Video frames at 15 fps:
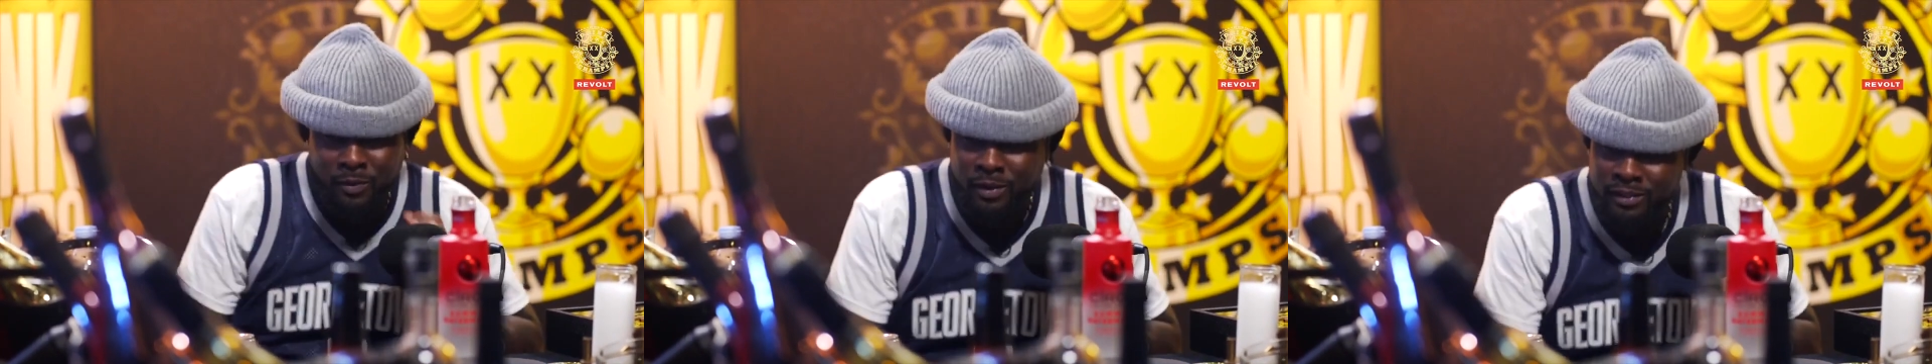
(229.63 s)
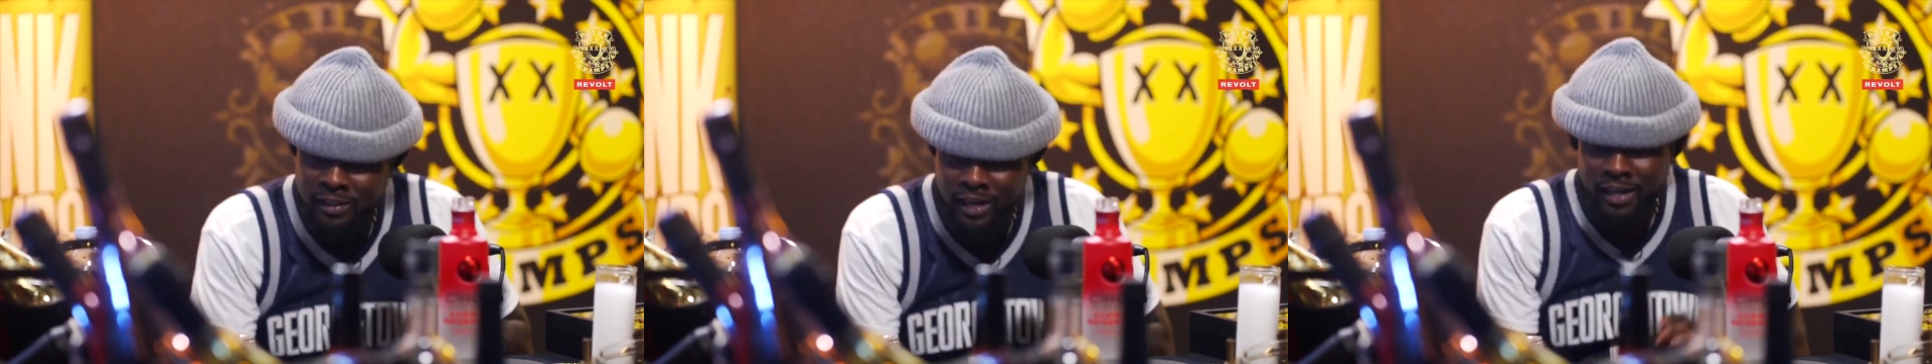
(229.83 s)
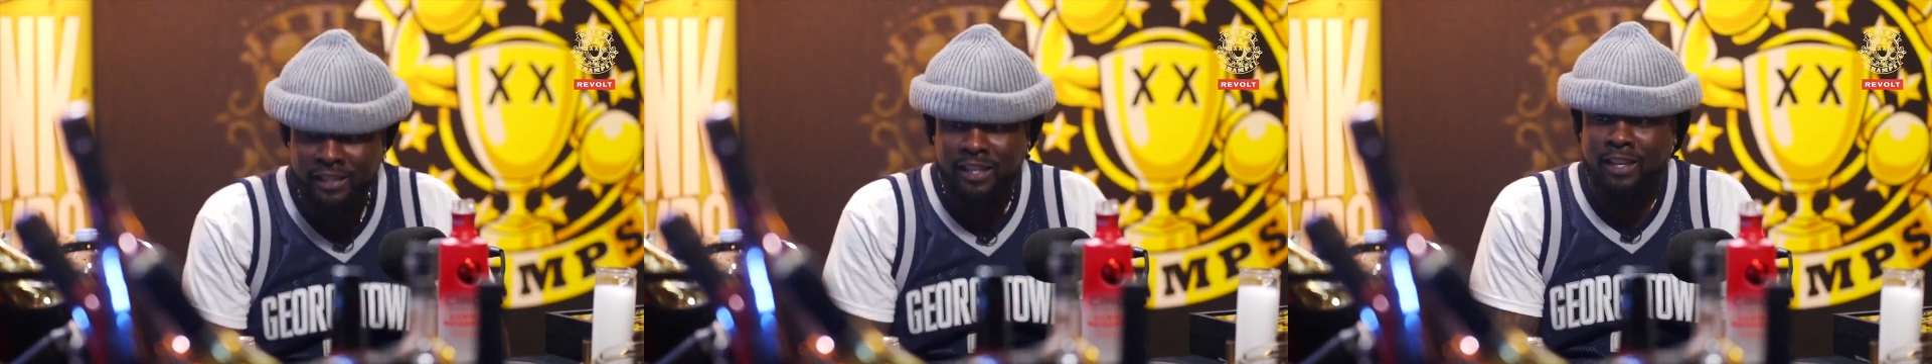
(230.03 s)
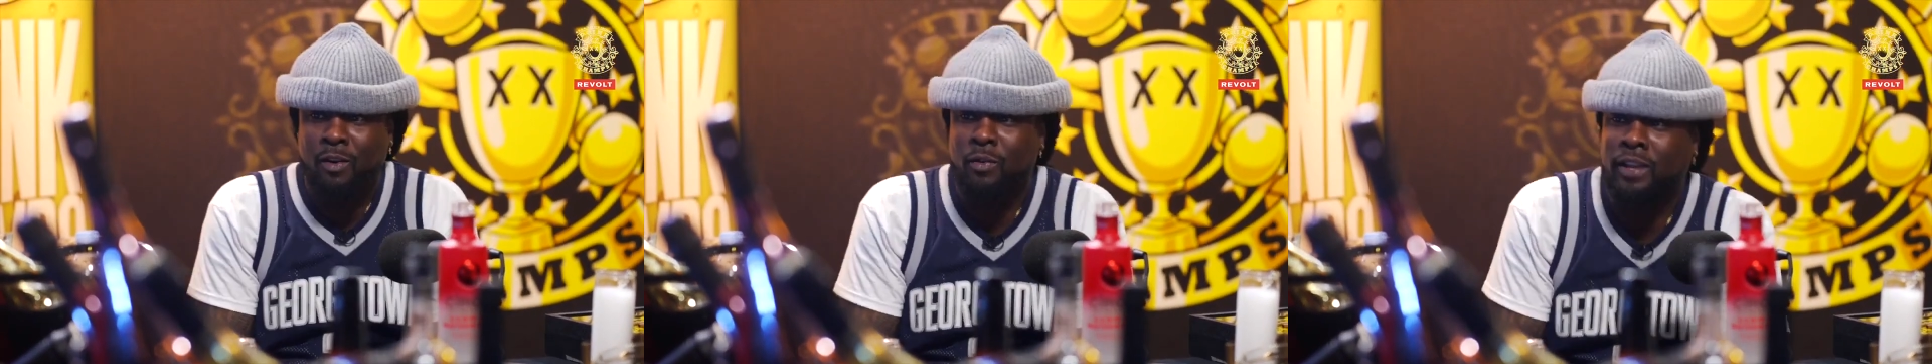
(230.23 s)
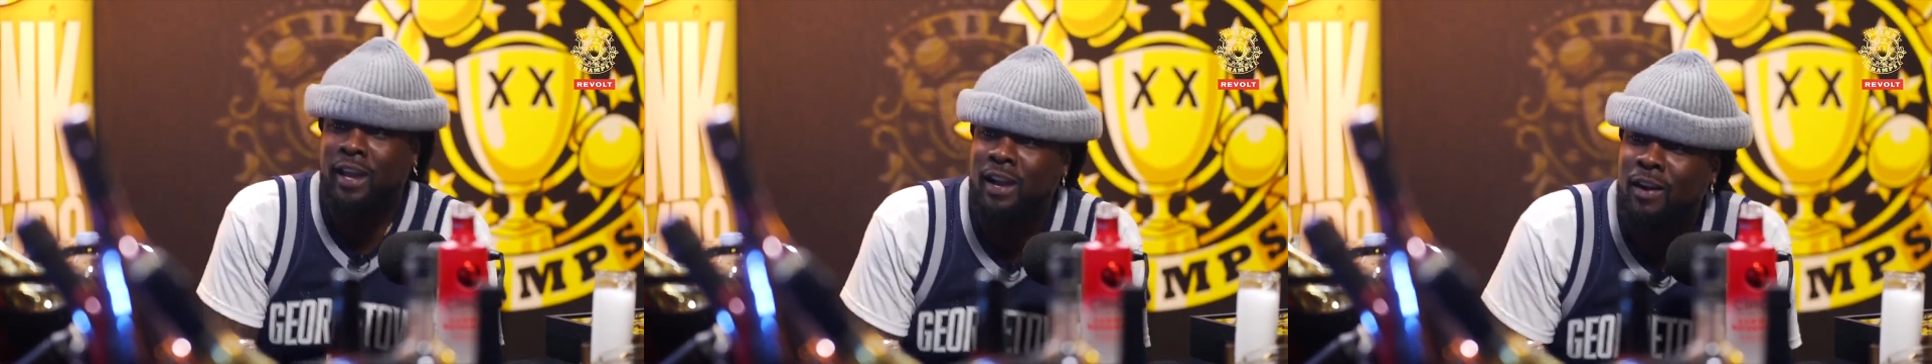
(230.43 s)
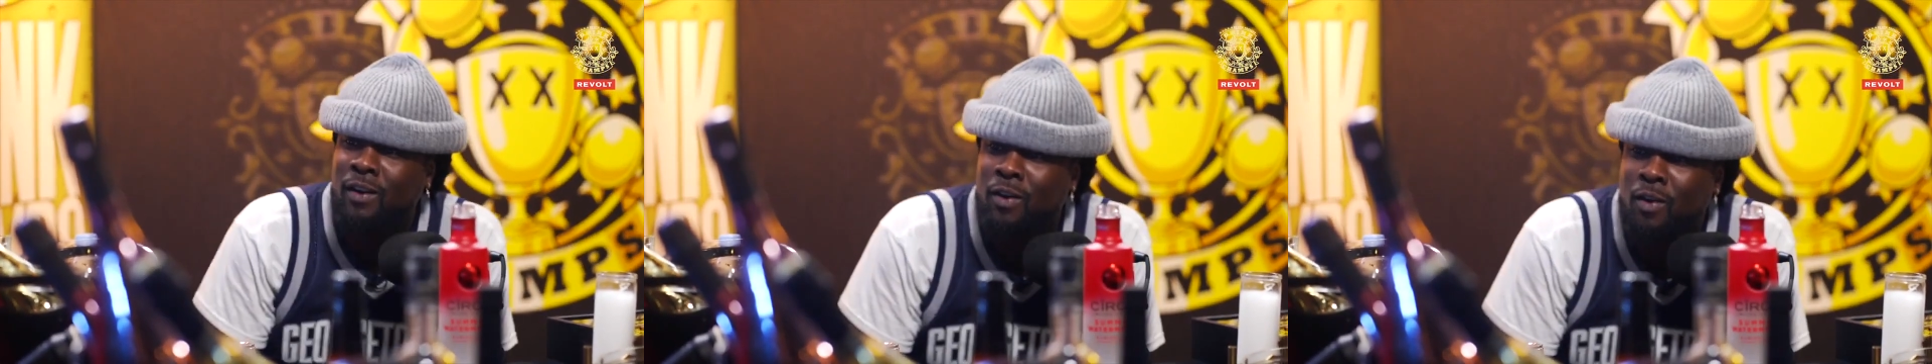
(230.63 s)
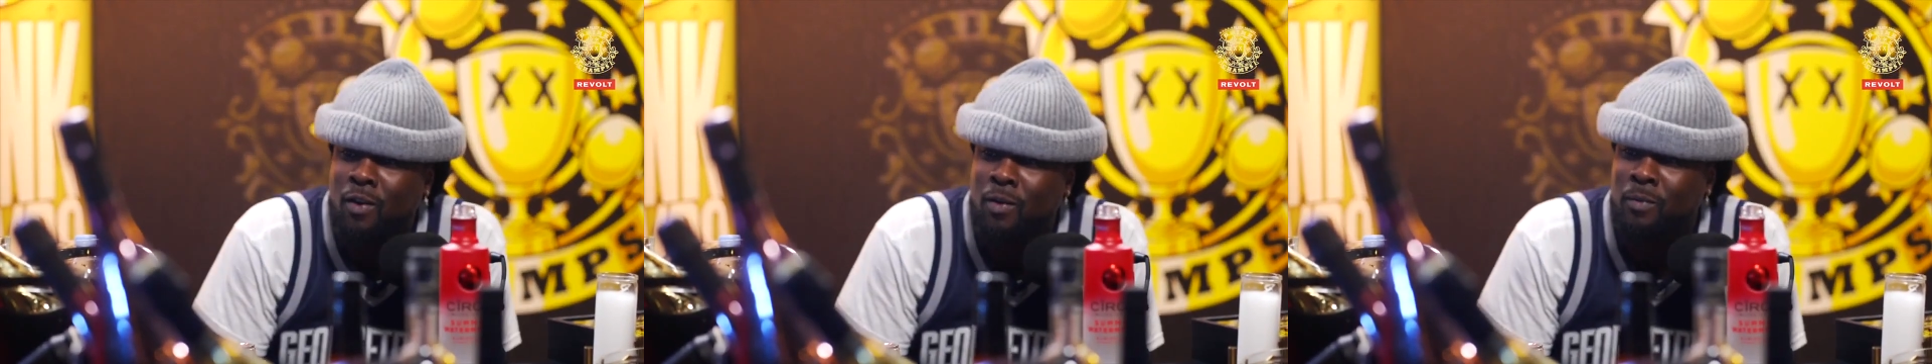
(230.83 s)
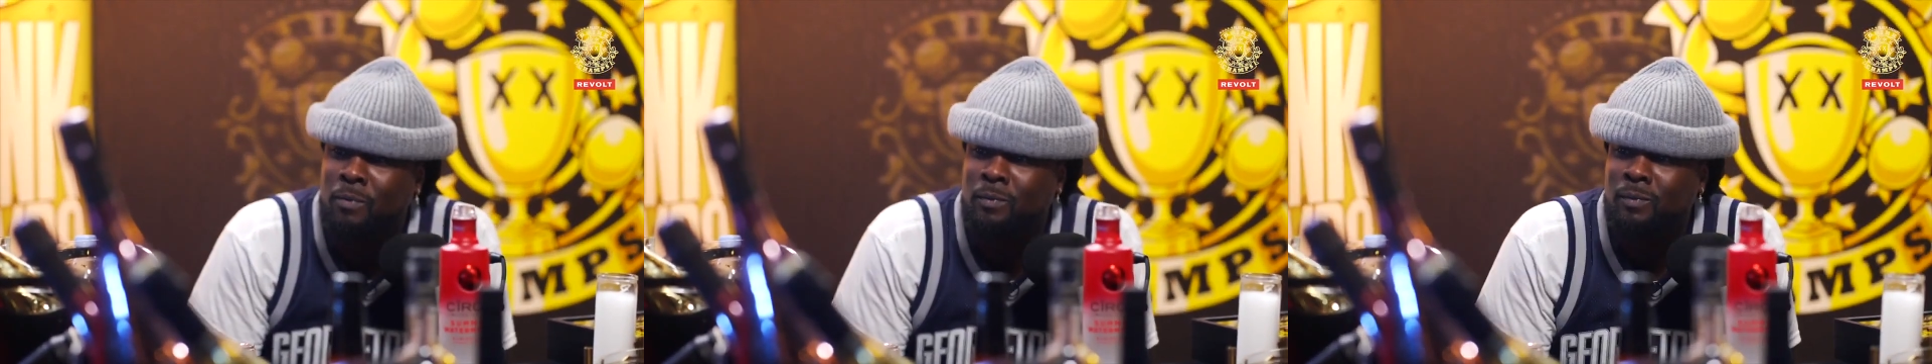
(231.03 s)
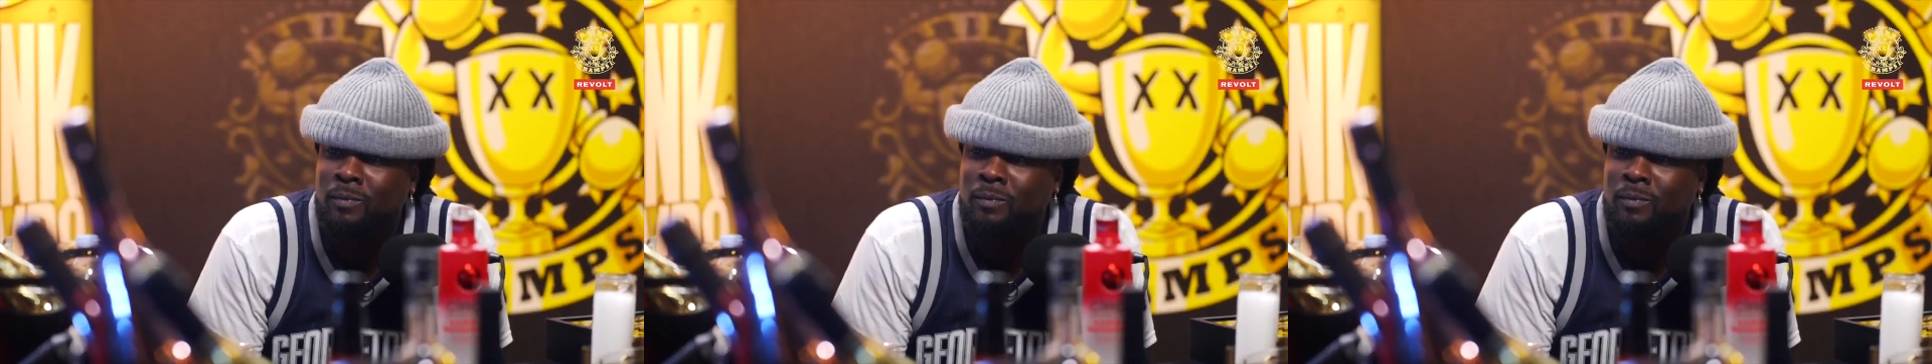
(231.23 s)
Is everything okay at home?